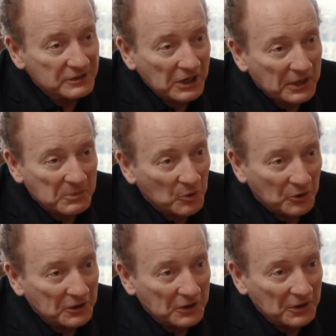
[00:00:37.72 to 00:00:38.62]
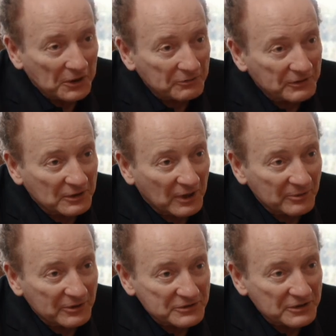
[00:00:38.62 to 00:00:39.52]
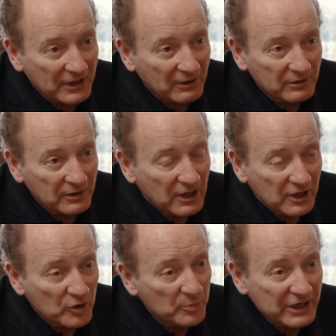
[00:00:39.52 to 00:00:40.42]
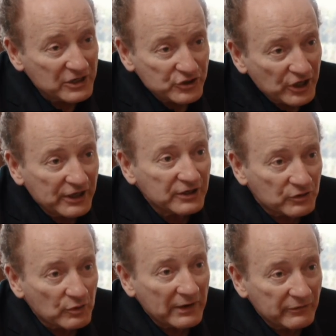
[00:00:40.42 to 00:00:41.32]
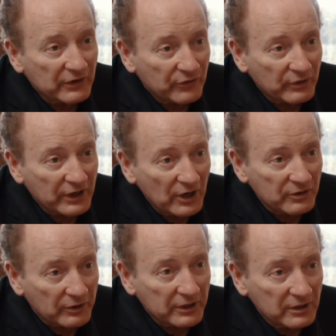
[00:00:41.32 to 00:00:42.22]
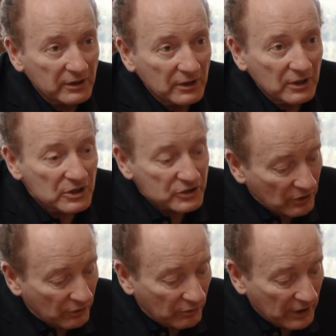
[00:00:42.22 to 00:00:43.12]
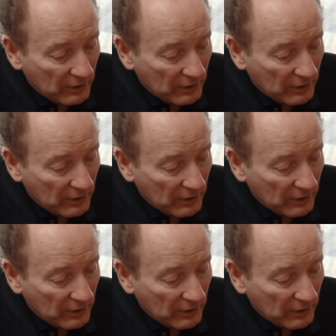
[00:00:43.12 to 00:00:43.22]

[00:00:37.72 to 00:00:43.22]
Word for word: take more than 100 kilometers an hour. You'd be insane to drive it at 300. So